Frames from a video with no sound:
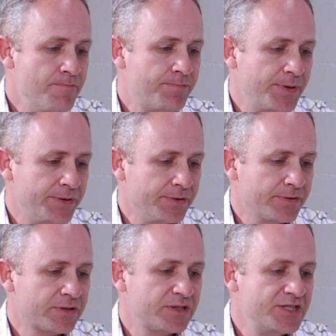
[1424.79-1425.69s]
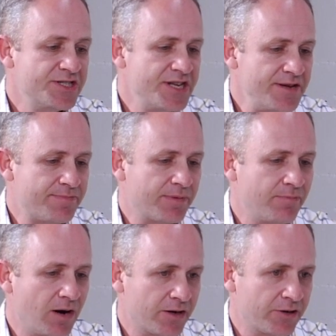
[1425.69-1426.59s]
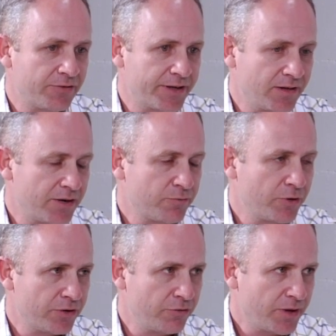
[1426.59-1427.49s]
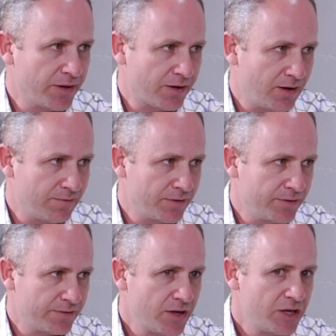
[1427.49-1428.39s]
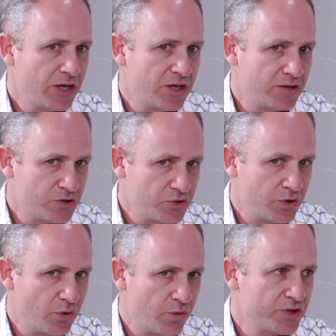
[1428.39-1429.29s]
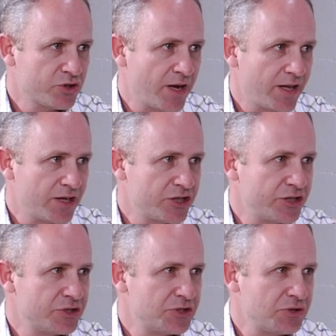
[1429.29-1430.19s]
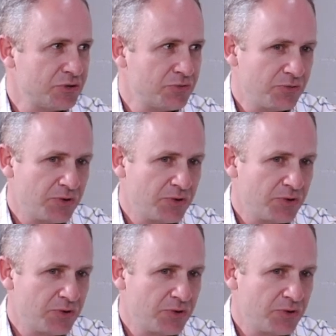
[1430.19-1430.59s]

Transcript: build deep monitoring like what New Relic offers into your strategy to